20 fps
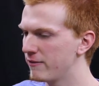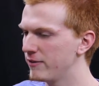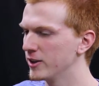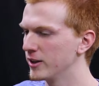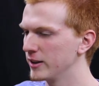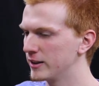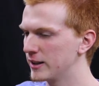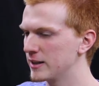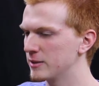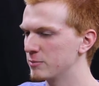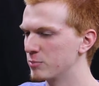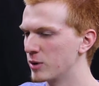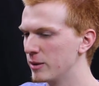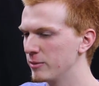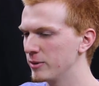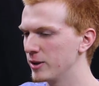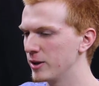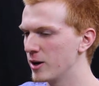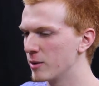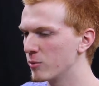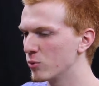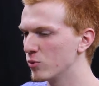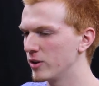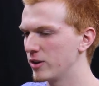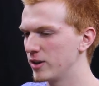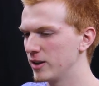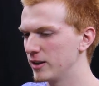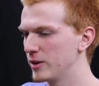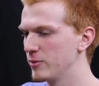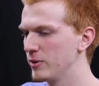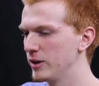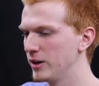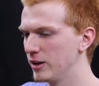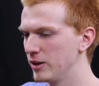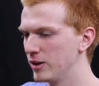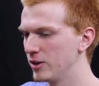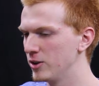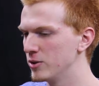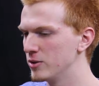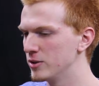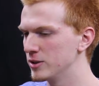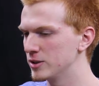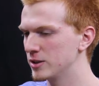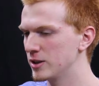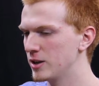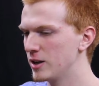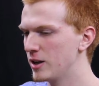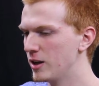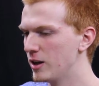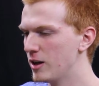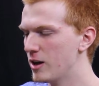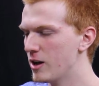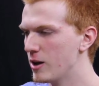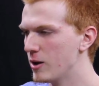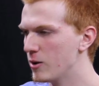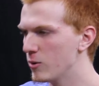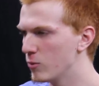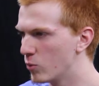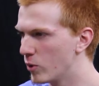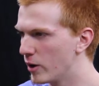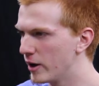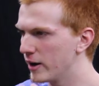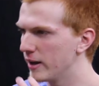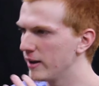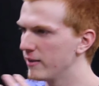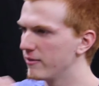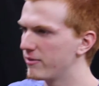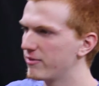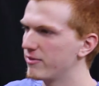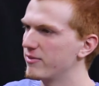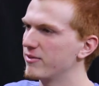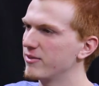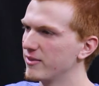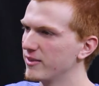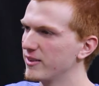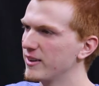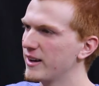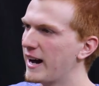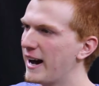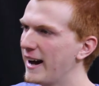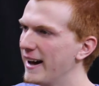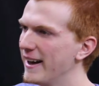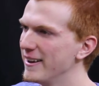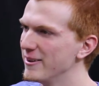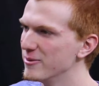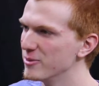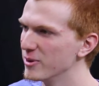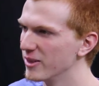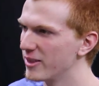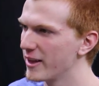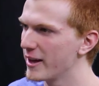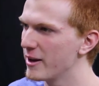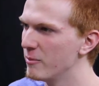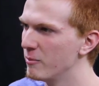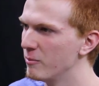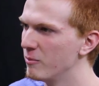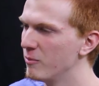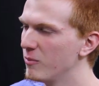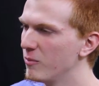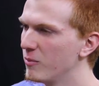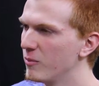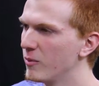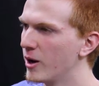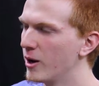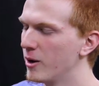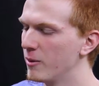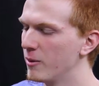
And I feel like that's probably the number one thing that we need to do is, what if I were them?